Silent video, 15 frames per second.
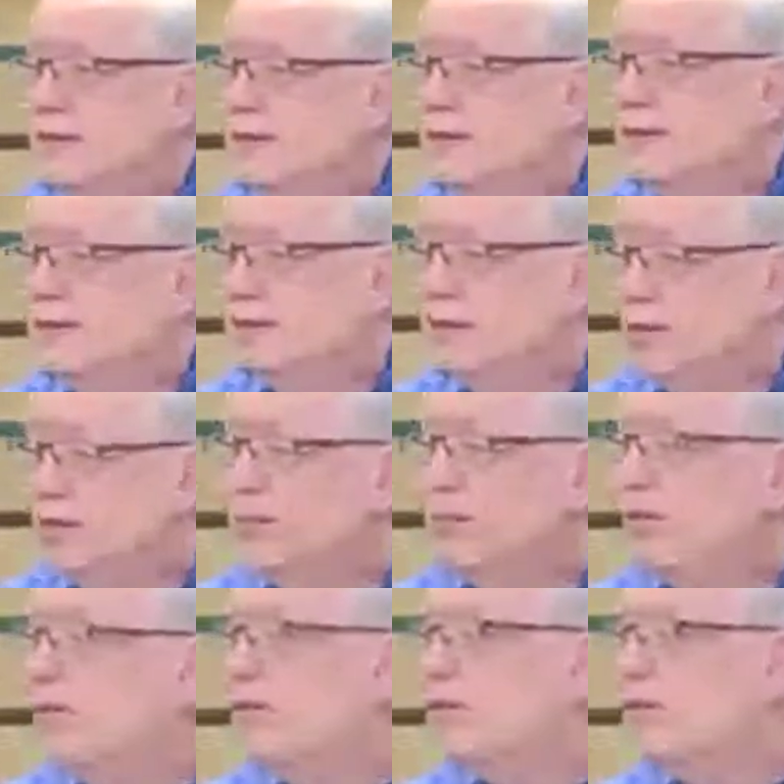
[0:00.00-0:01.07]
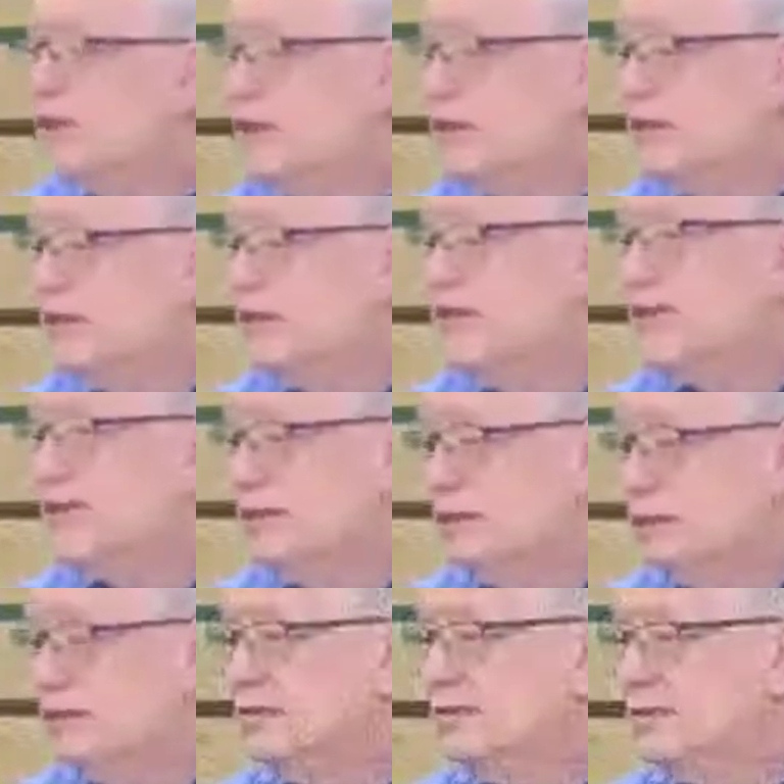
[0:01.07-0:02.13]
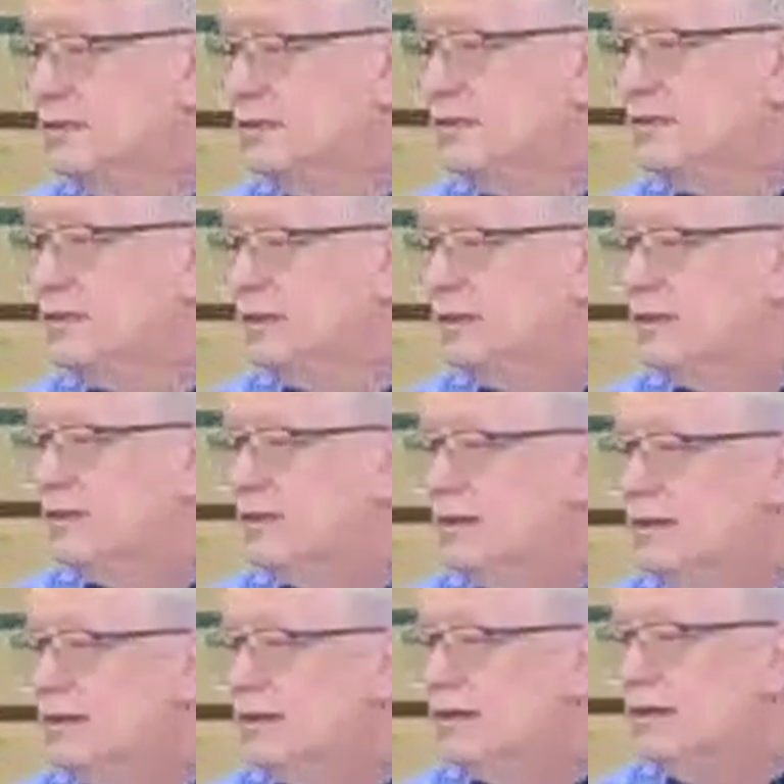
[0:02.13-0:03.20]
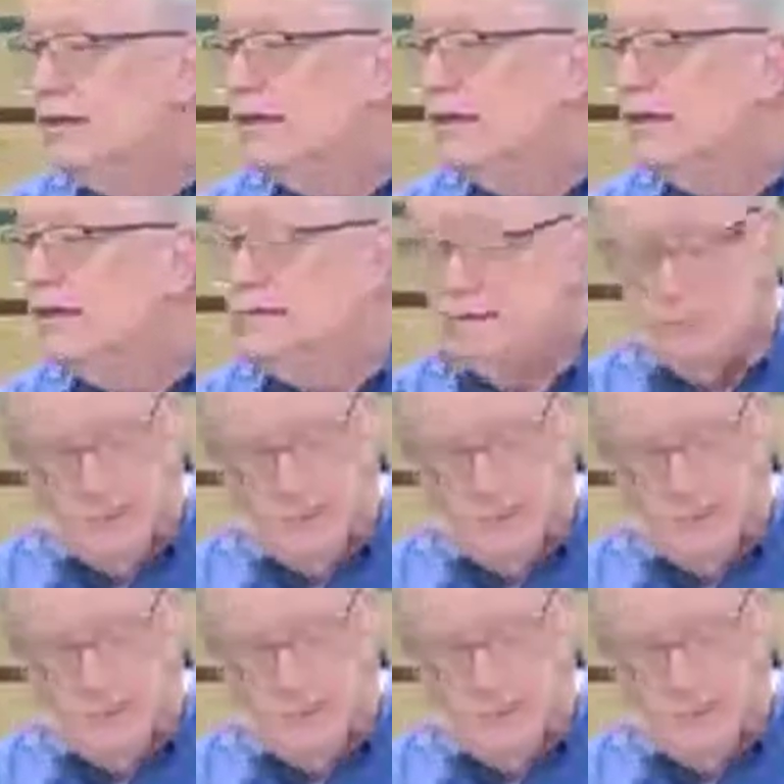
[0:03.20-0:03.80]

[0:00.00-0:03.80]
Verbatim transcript: you know, on the wrong side of the law. And,